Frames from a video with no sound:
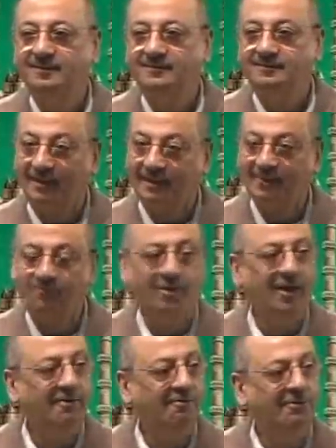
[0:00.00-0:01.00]
Taklim.
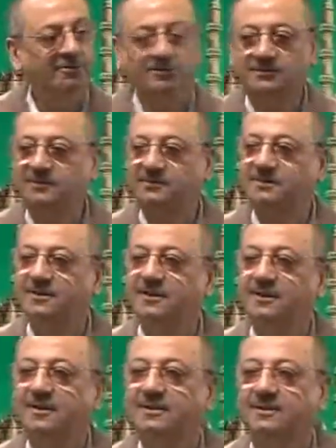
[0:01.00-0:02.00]
Why was
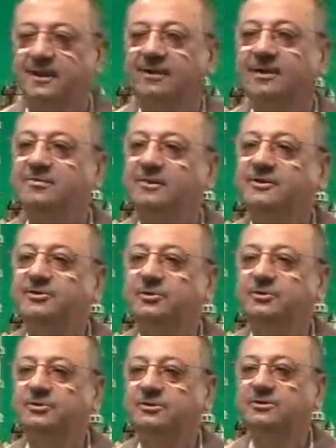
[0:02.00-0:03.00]
takliman
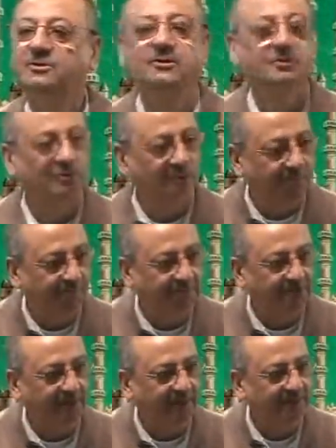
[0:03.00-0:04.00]
used to
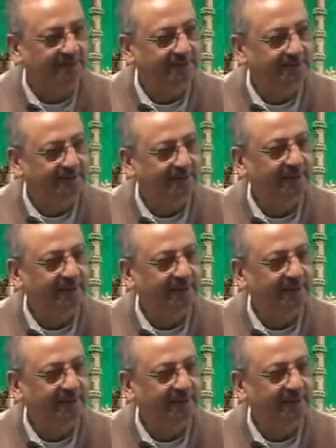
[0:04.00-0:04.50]
emphasize?